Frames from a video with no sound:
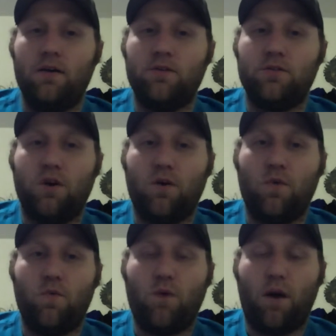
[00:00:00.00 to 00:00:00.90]

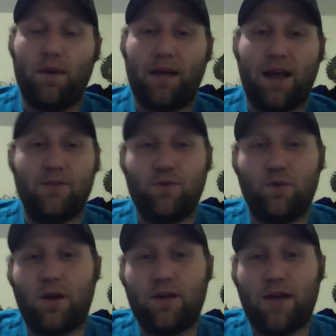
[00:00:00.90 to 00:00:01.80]
So I'm going to kind of do
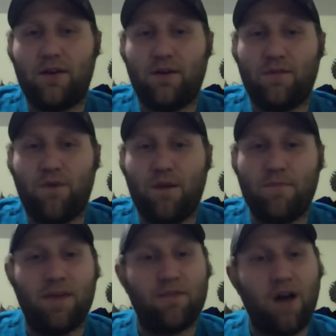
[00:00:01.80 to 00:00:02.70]
a rundown of
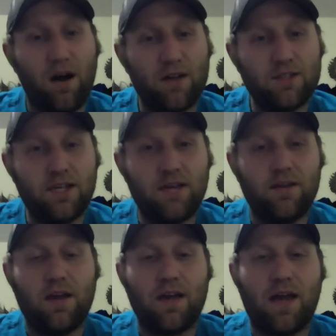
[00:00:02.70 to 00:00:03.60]
what may have caused
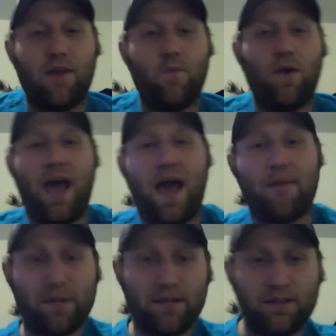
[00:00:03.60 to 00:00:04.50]
it, kind of what
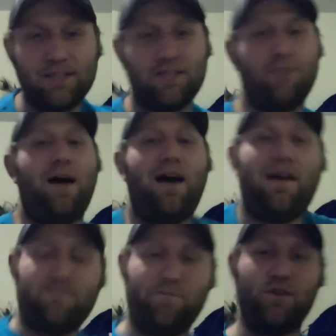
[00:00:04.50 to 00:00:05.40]
happened, at least in
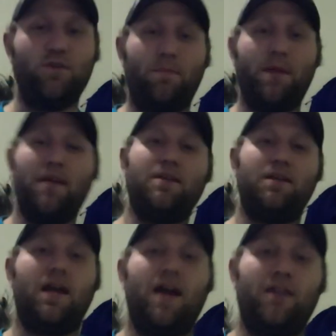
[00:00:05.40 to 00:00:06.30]
my view and
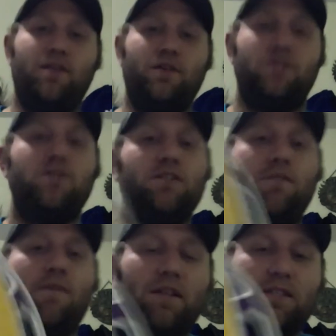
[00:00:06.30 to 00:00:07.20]
opinion, and kind of the series
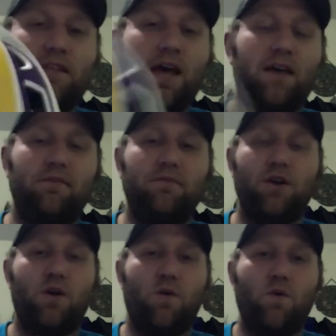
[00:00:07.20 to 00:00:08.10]
of events that,
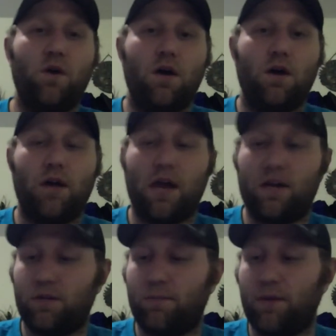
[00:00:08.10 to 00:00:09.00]
kind
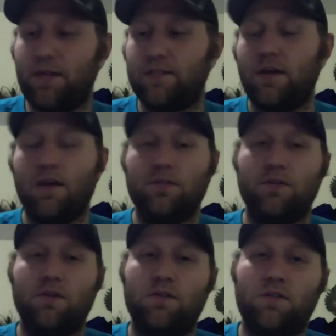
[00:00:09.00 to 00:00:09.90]
of took place.
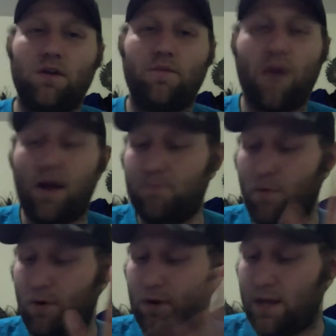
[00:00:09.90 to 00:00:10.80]
So the certifying
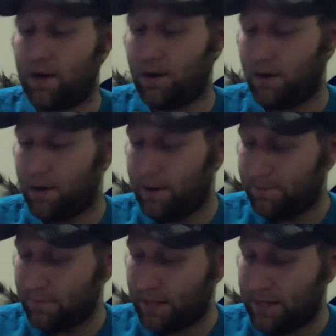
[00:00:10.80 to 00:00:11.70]
board here
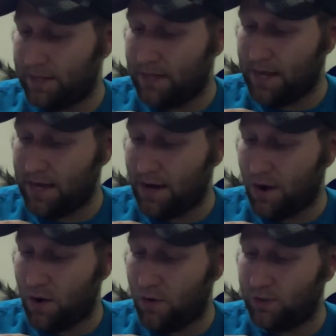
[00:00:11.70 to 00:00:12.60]
is the
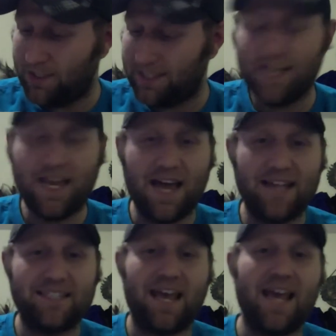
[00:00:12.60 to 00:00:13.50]

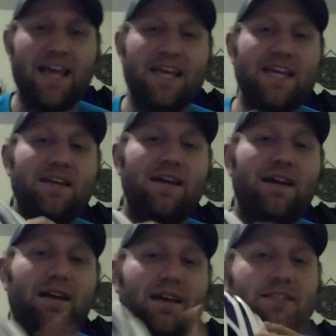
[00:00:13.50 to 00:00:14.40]
NOCSAE.
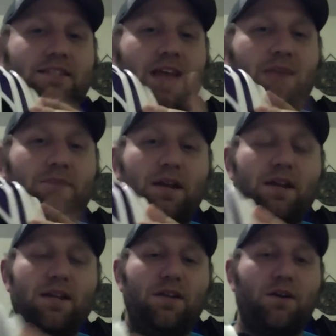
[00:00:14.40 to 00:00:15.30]
It's stamped on
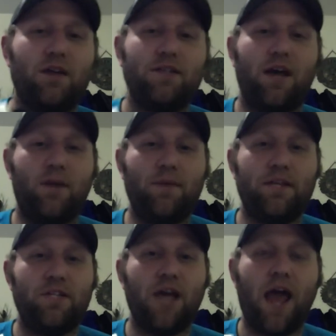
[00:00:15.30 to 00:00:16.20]
any lacrosse helmet
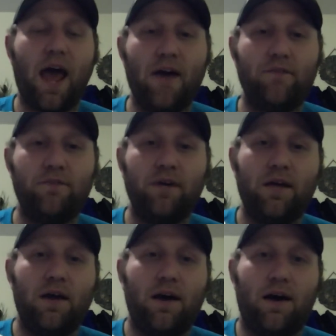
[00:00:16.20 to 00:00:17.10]
that you have,
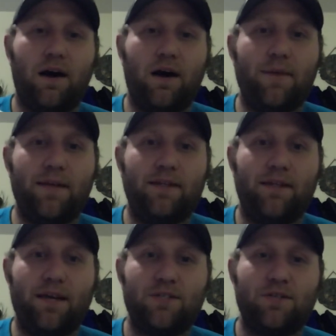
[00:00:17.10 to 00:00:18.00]

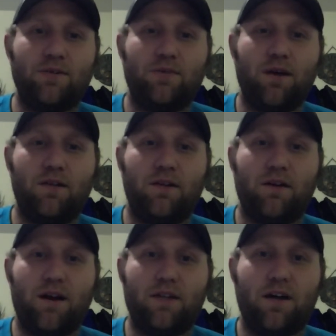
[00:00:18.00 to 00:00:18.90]
unless you're wearing a
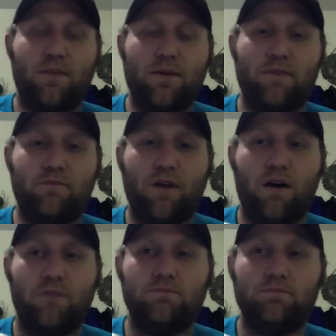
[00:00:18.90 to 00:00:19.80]
lacrosse helmet
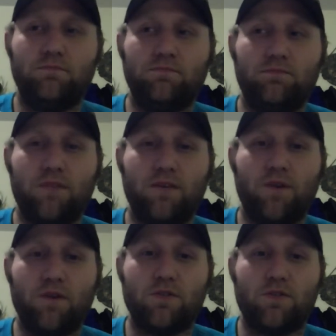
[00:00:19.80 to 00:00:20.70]
from the
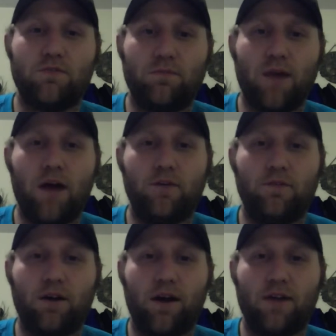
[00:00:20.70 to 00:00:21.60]
first round
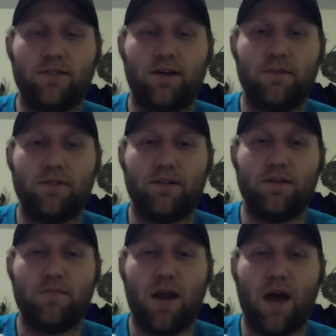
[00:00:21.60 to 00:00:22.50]
of lacrosse helmets, then
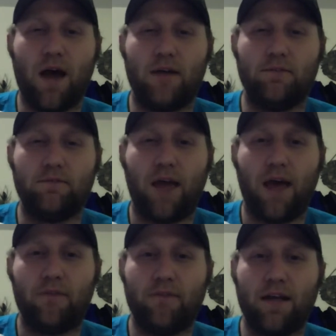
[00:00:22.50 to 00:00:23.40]
you may not
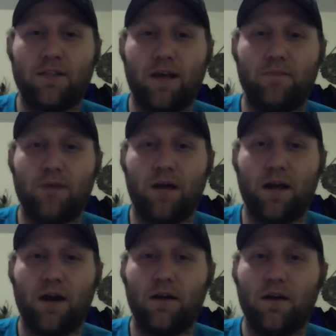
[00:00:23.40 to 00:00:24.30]
have that stamped on there.